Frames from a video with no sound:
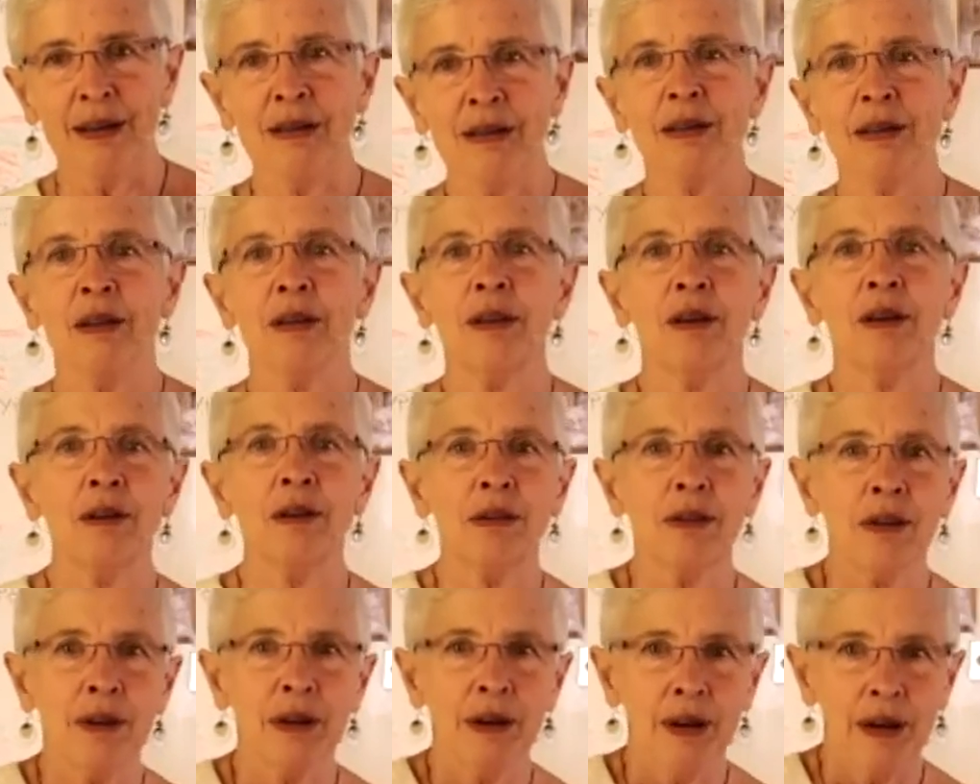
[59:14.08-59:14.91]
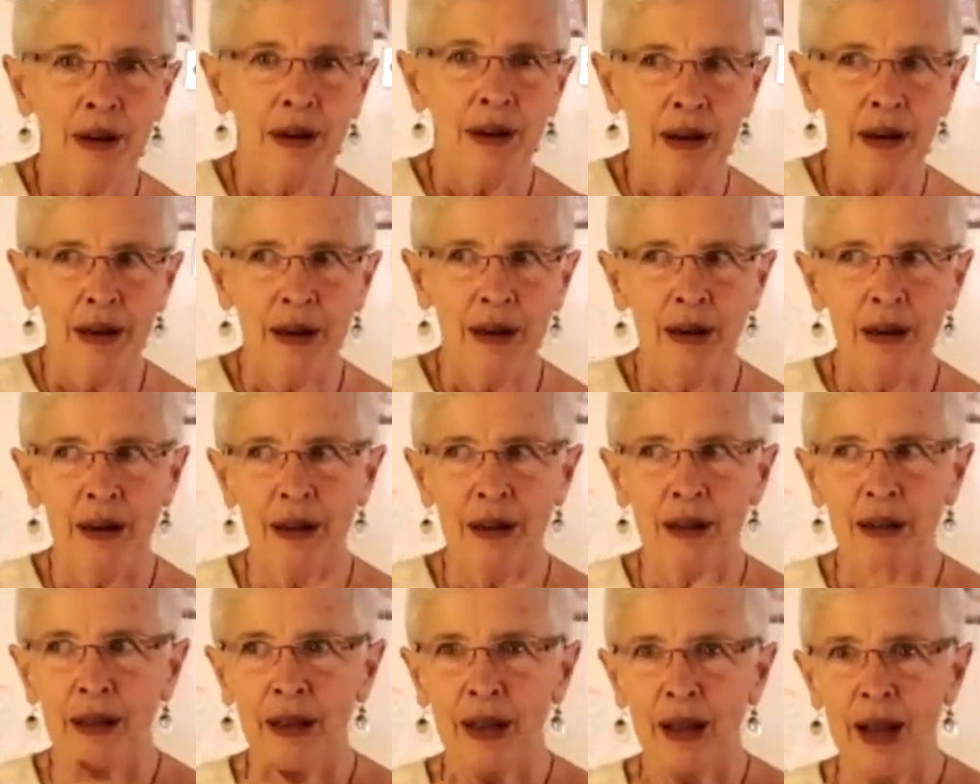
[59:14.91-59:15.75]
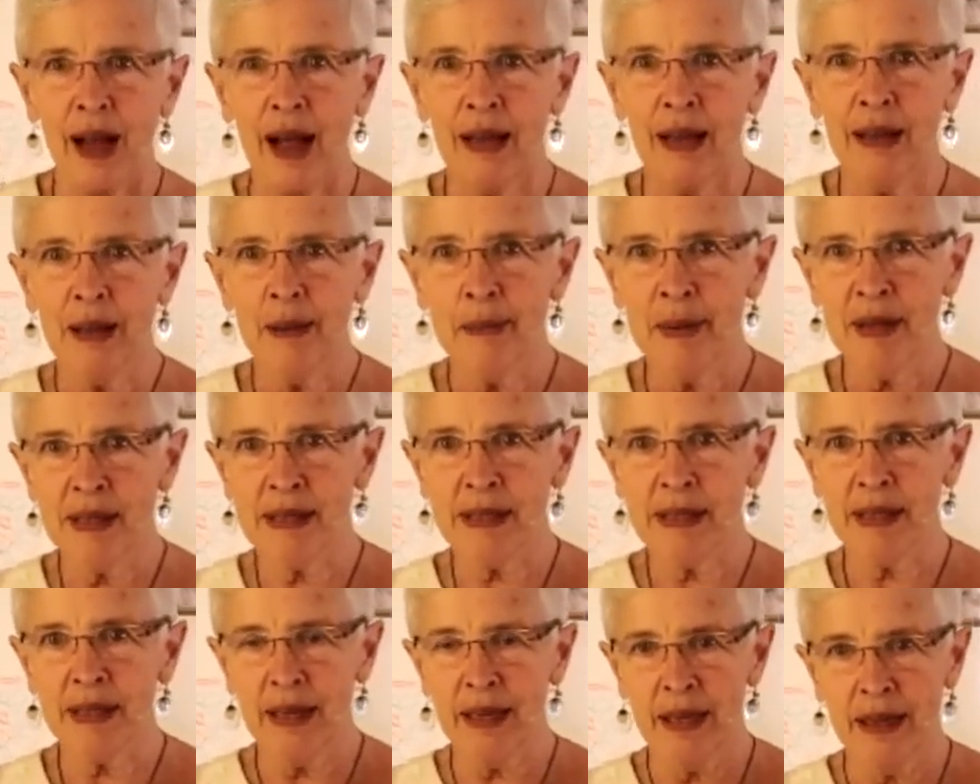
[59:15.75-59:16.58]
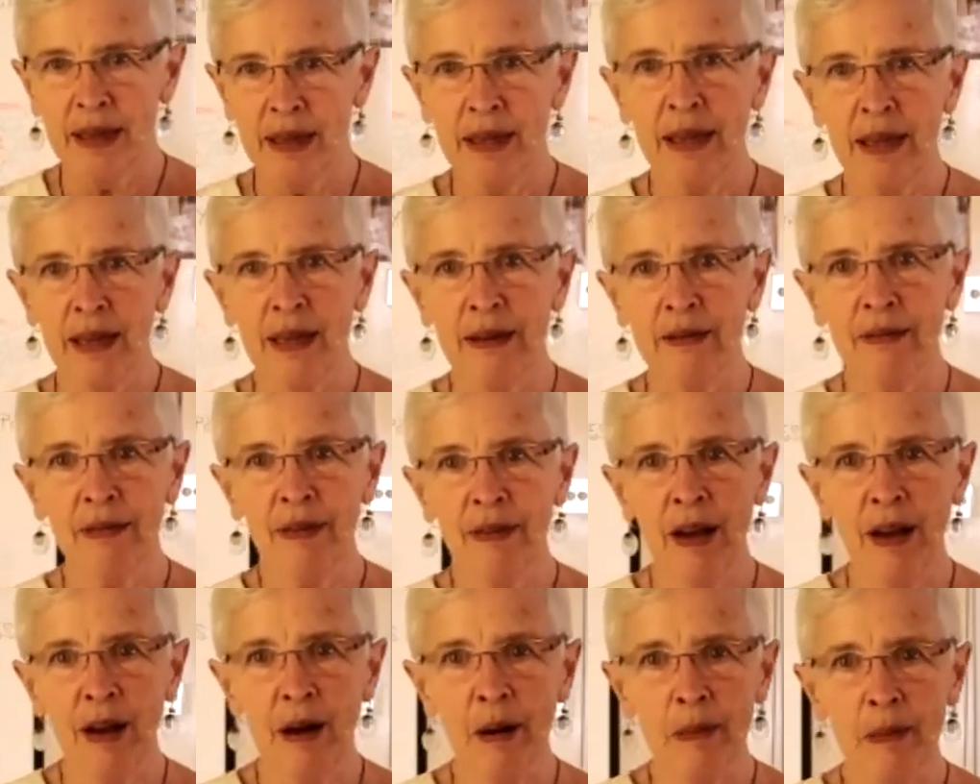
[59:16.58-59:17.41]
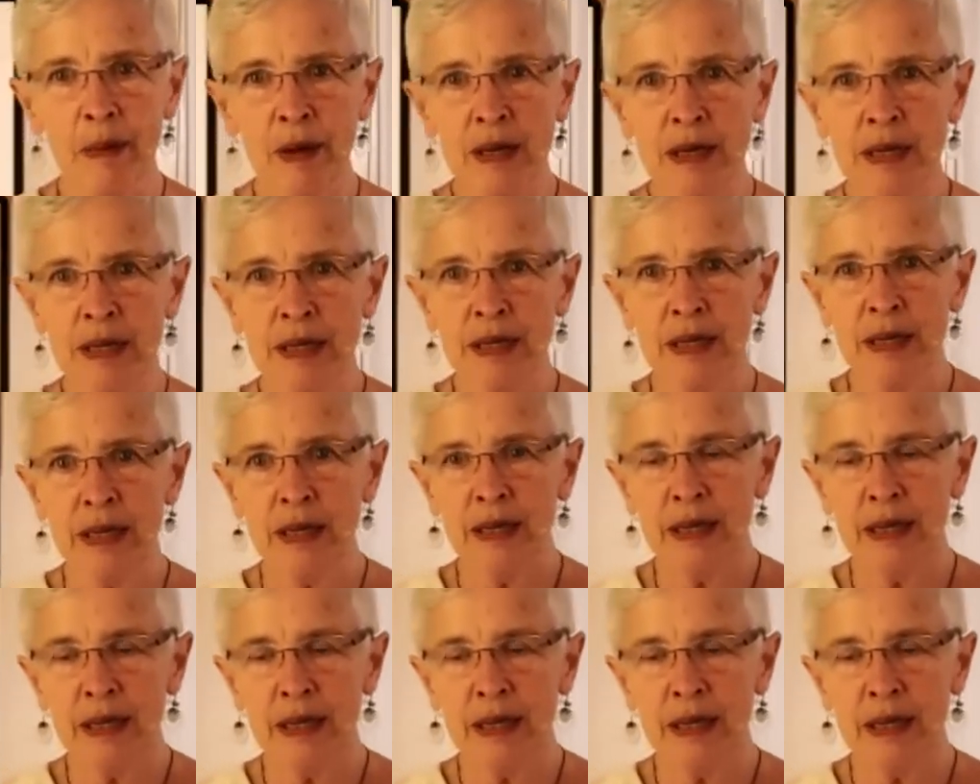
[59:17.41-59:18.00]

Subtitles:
So there's the elements in the environment,